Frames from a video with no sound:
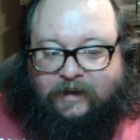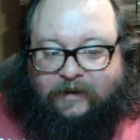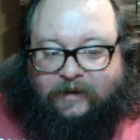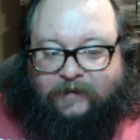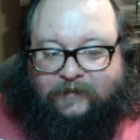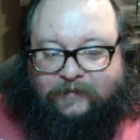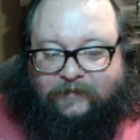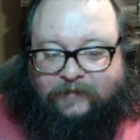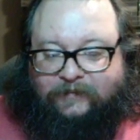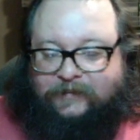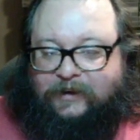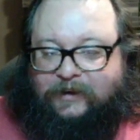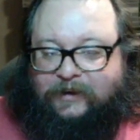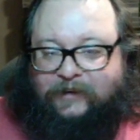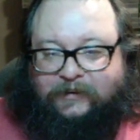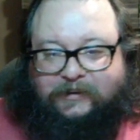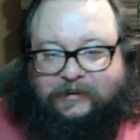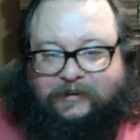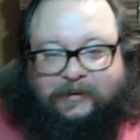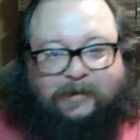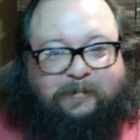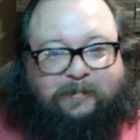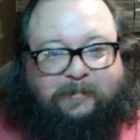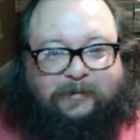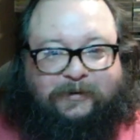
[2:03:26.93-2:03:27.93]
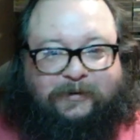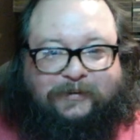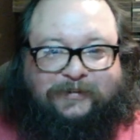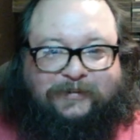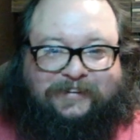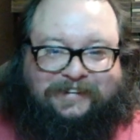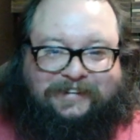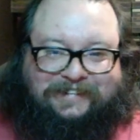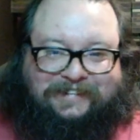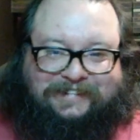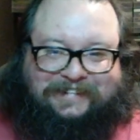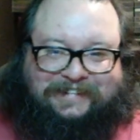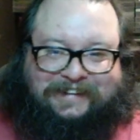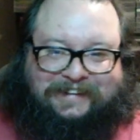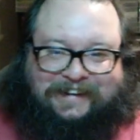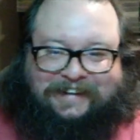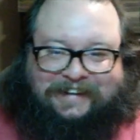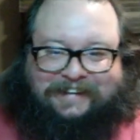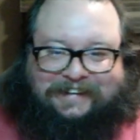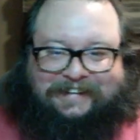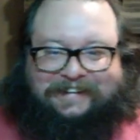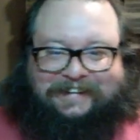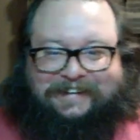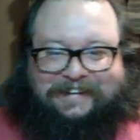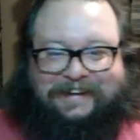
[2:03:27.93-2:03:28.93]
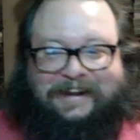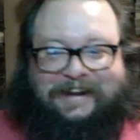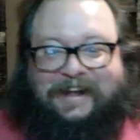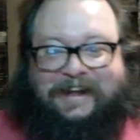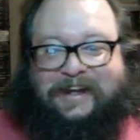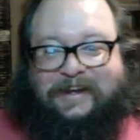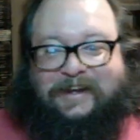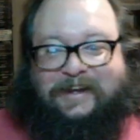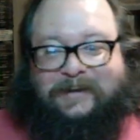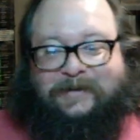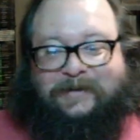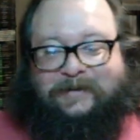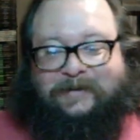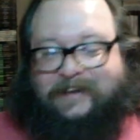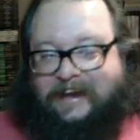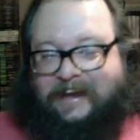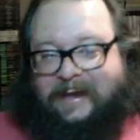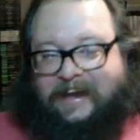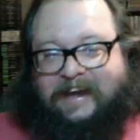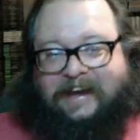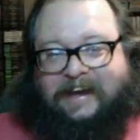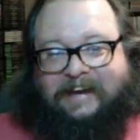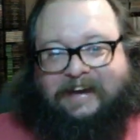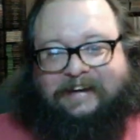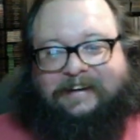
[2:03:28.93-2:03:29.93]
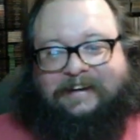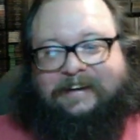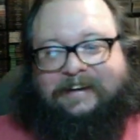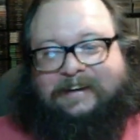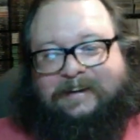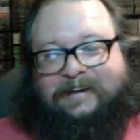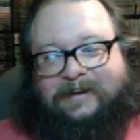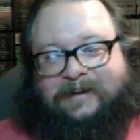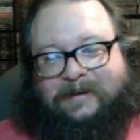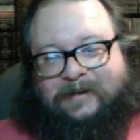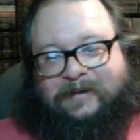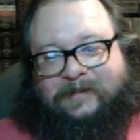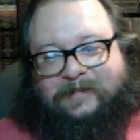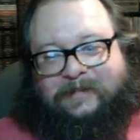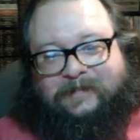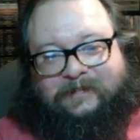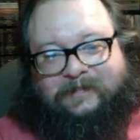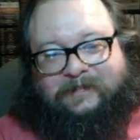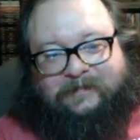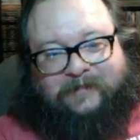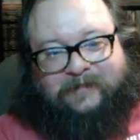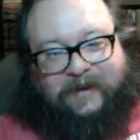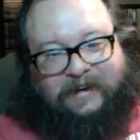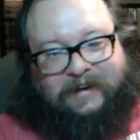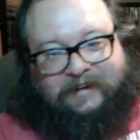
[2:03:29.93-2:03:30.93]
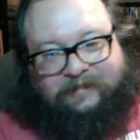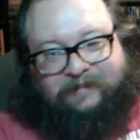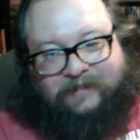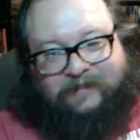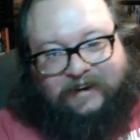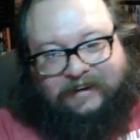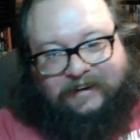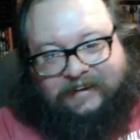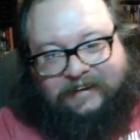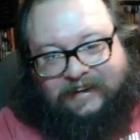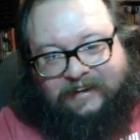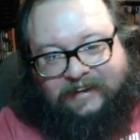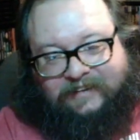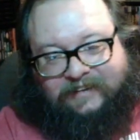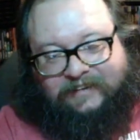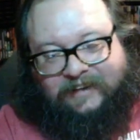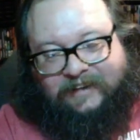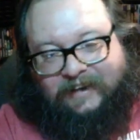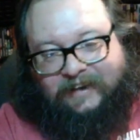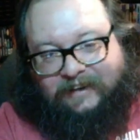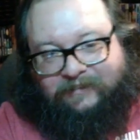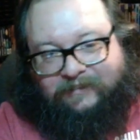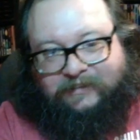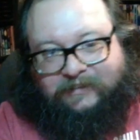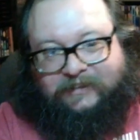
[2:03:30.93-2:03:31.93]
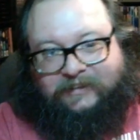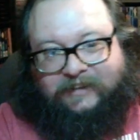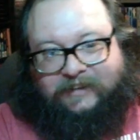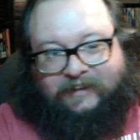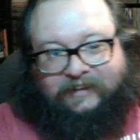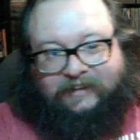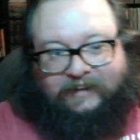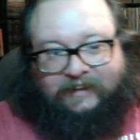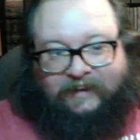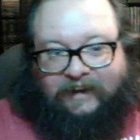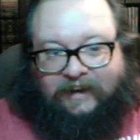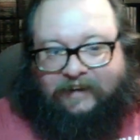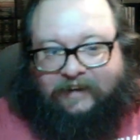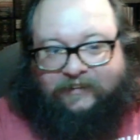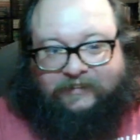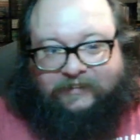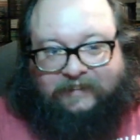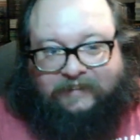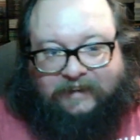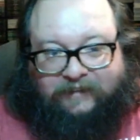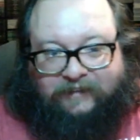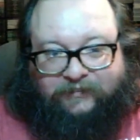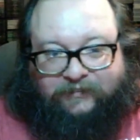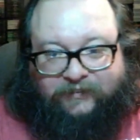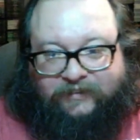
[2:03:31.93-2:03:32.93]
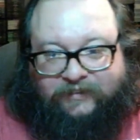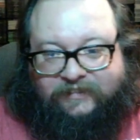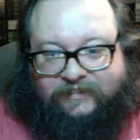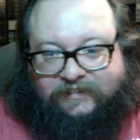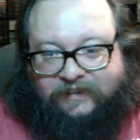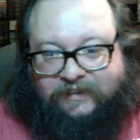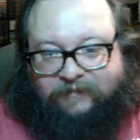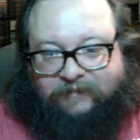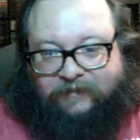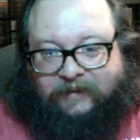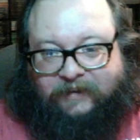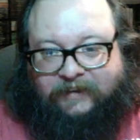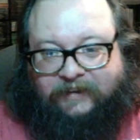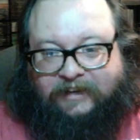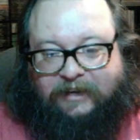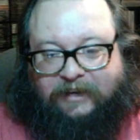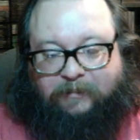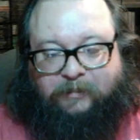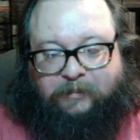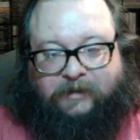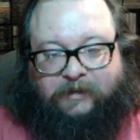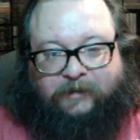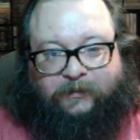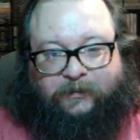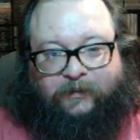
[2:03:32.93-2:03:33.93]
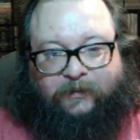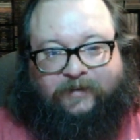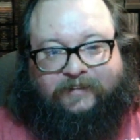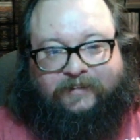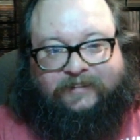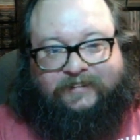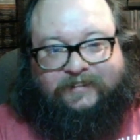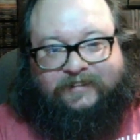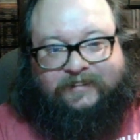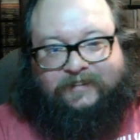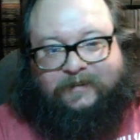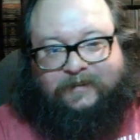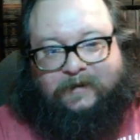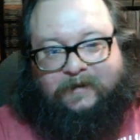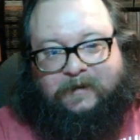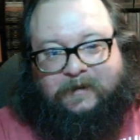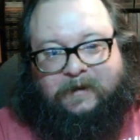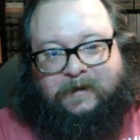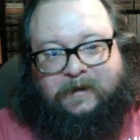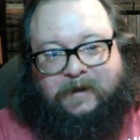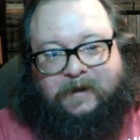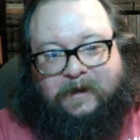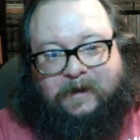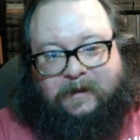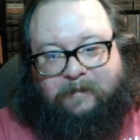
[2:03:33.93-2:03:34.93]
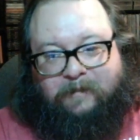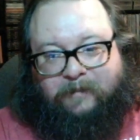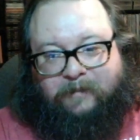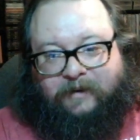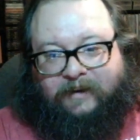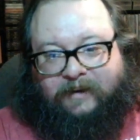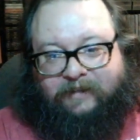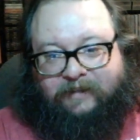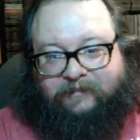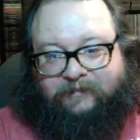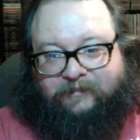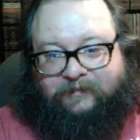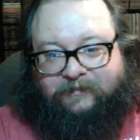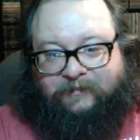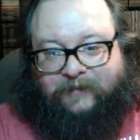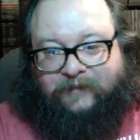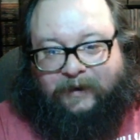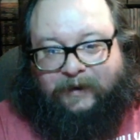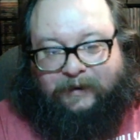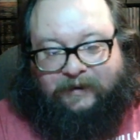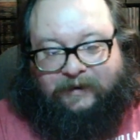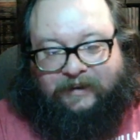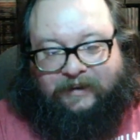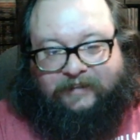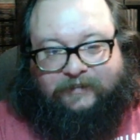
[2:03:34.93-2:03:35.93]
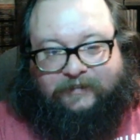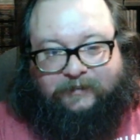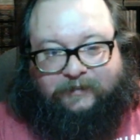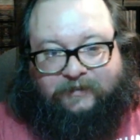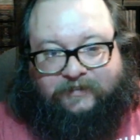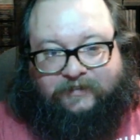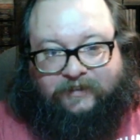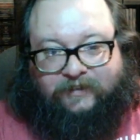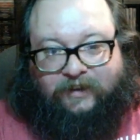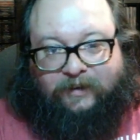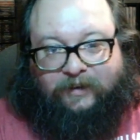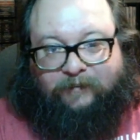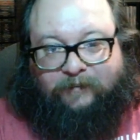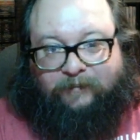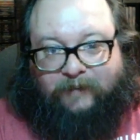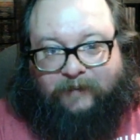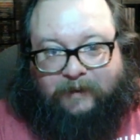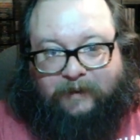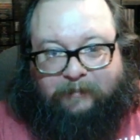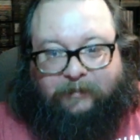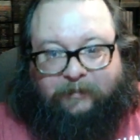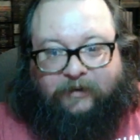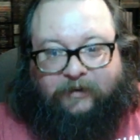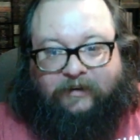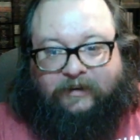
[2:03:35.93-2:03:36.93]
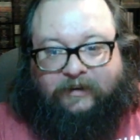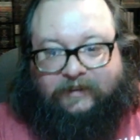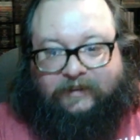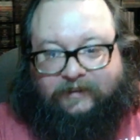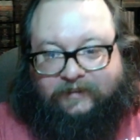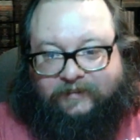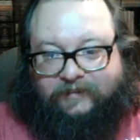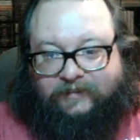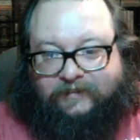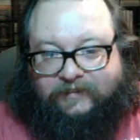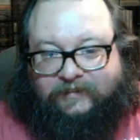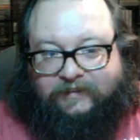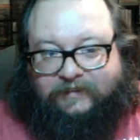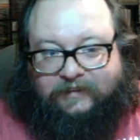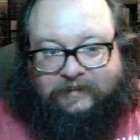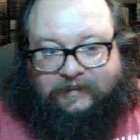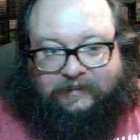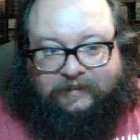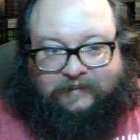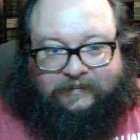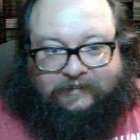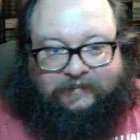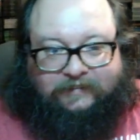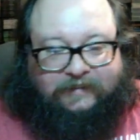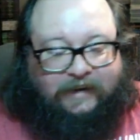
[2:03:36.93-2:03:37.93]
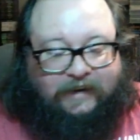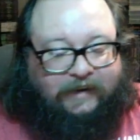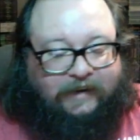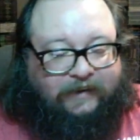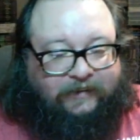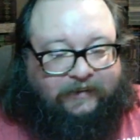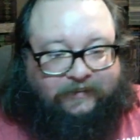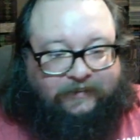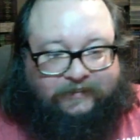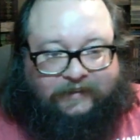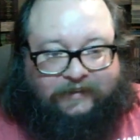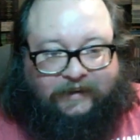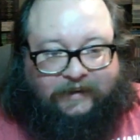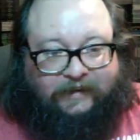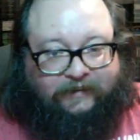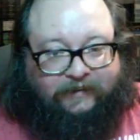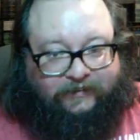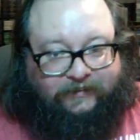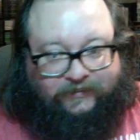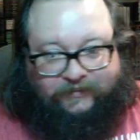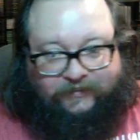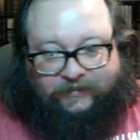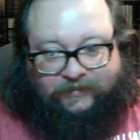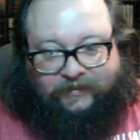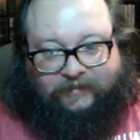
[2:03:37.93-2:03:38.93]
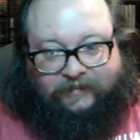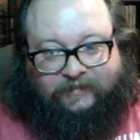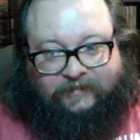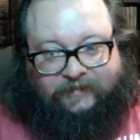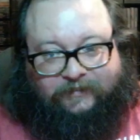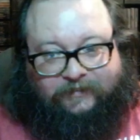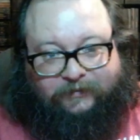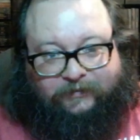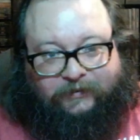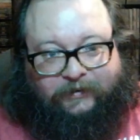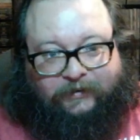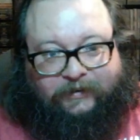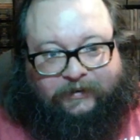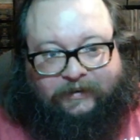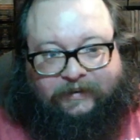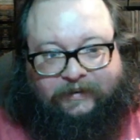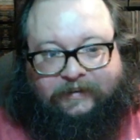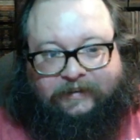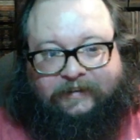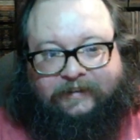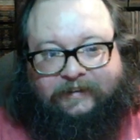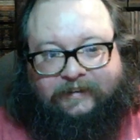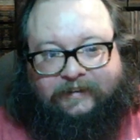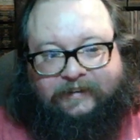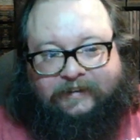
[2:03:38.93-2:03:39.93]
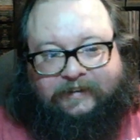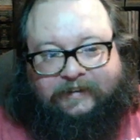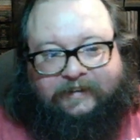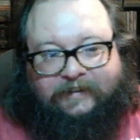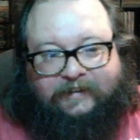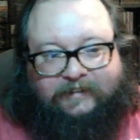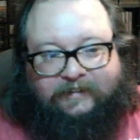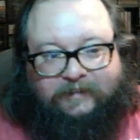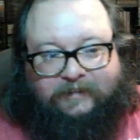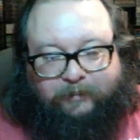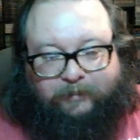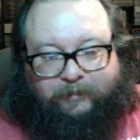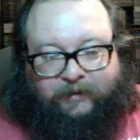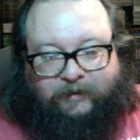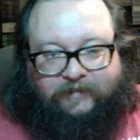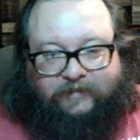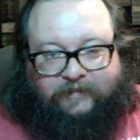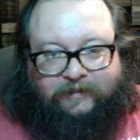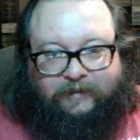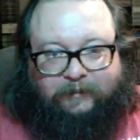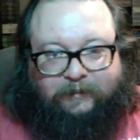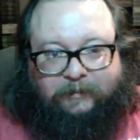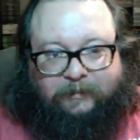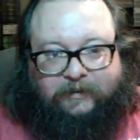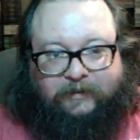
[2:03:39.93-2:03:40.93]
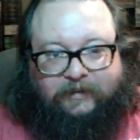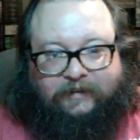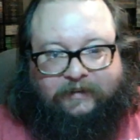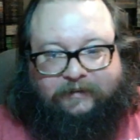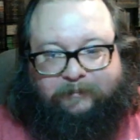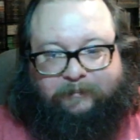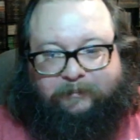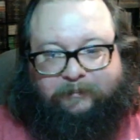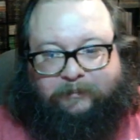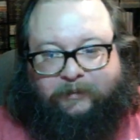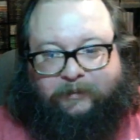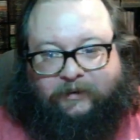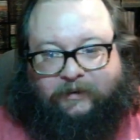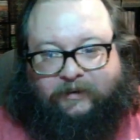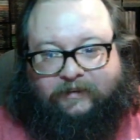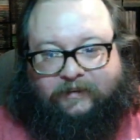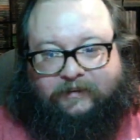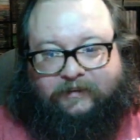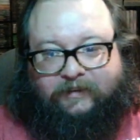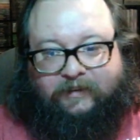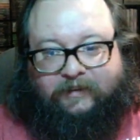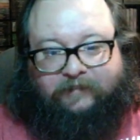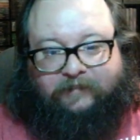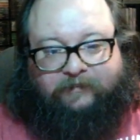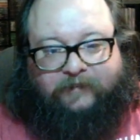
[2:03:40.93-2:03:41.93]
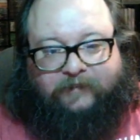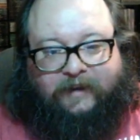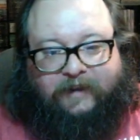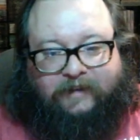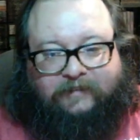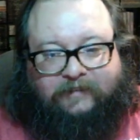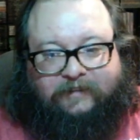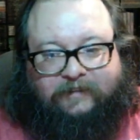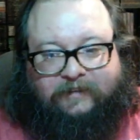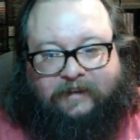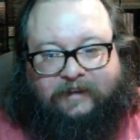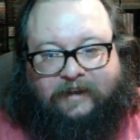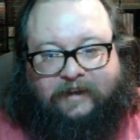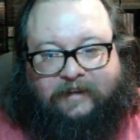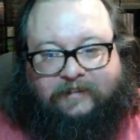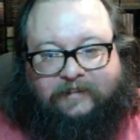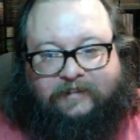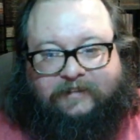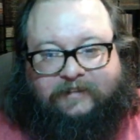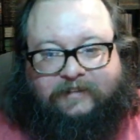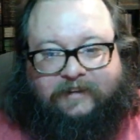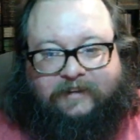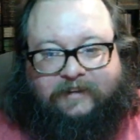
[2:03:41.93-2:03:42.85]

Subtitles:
No, you don't push reset. You can, but in my case, I haven't done that. I don't think I've reset my campaign once, but as a result, my party is in dire straits. Very depressing part. In fact, as